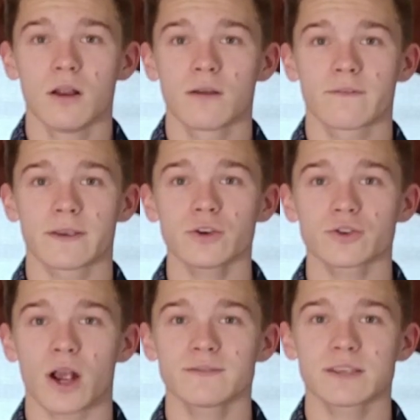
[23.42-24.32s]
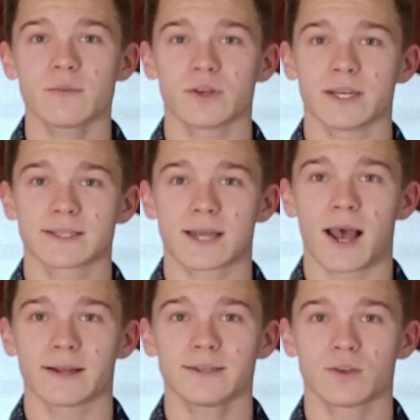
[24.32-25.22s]
Fear drives communities to
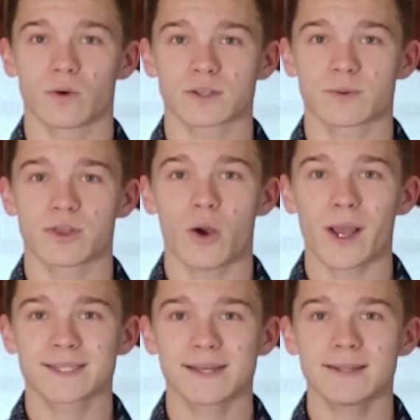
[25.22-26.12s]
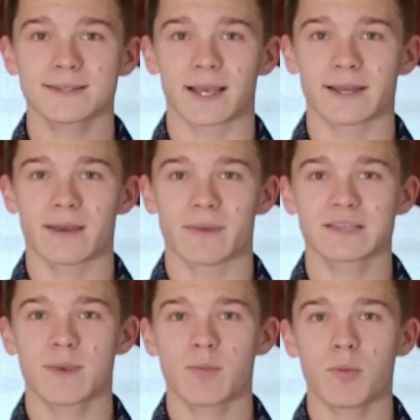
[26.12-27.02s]
hide indoors with no exit in sight and
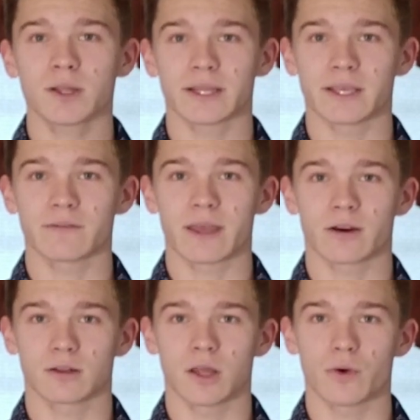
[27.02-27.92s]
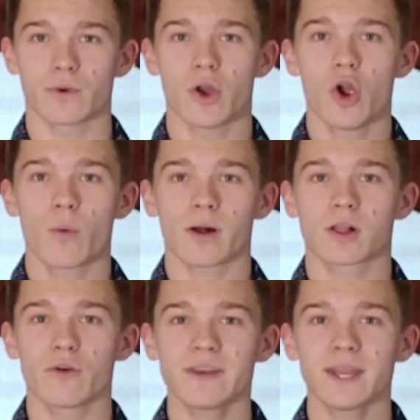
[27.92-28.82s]
makes people believe they are alone. While
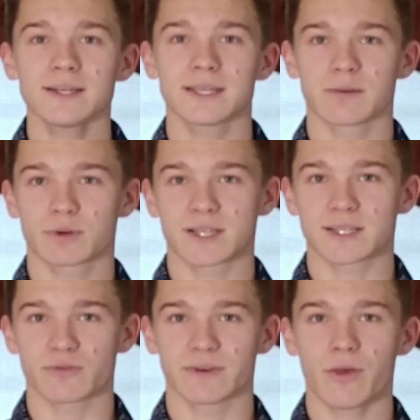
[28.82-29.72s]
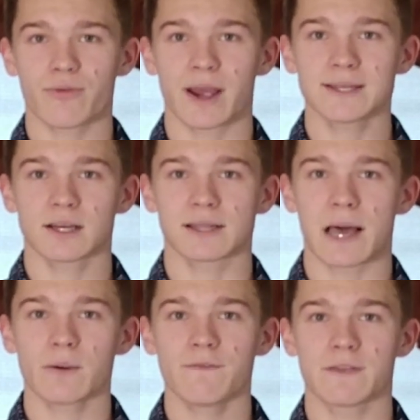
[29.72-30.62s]
COVID-19 presents a real threat,
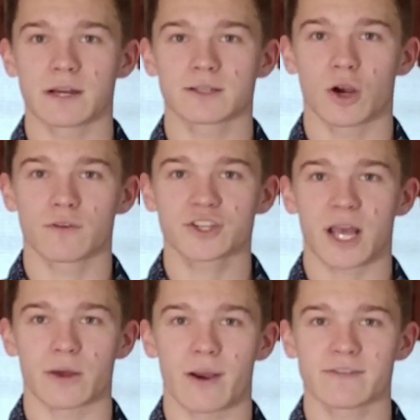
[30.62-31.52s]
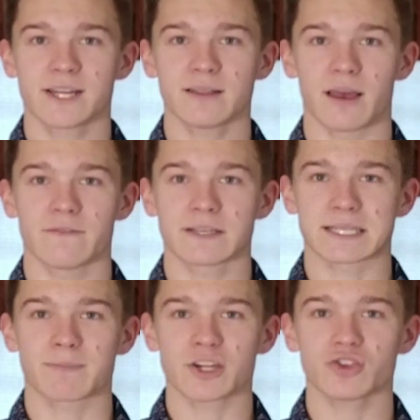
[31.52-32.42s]
allowing fear to overshadow everyday life is
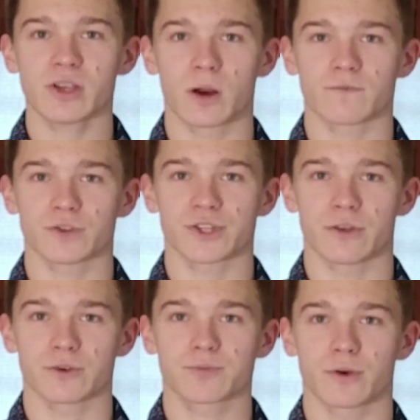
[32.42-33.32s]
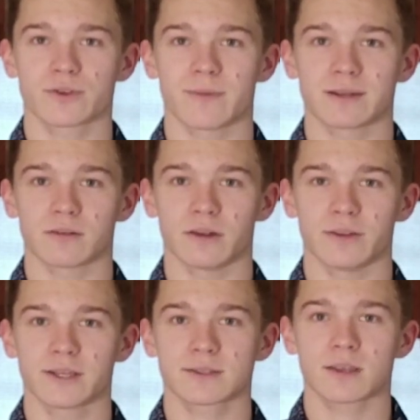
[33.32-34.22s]
especially harmful to those prone to mental
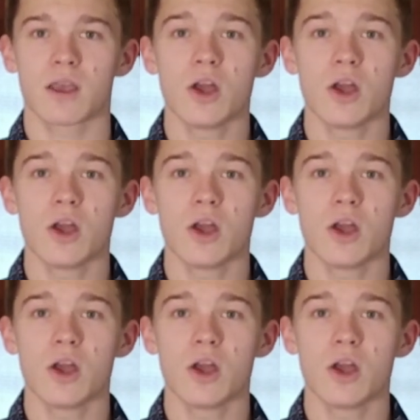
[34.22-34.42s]
illness.